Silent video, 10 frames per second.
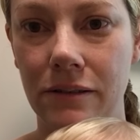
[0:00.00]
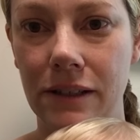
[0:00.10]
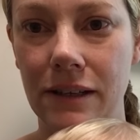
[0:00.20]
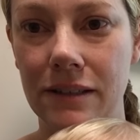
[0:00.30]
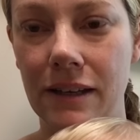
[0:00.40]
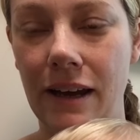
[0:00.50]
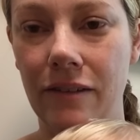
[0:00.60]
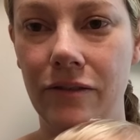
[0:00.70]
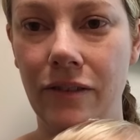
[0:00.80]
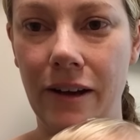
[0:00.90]
he doesn't
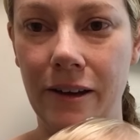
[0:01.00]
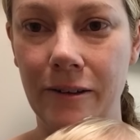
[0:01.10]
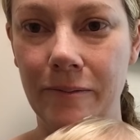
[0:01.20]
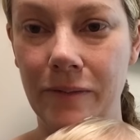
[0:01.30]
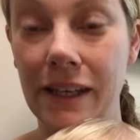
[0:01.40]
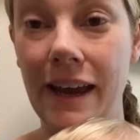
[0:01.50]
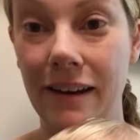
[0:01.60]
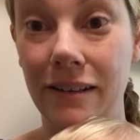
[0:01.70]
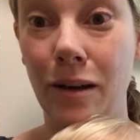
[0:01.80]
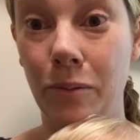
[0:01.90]
have, he had
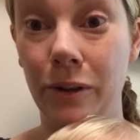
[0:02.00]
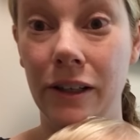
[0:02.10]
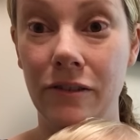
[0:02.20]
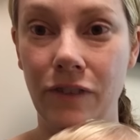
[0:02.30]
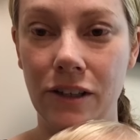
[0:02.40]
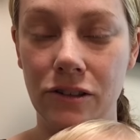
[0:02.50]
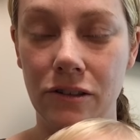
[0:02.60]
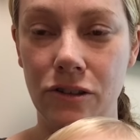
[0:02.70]
a double ear infection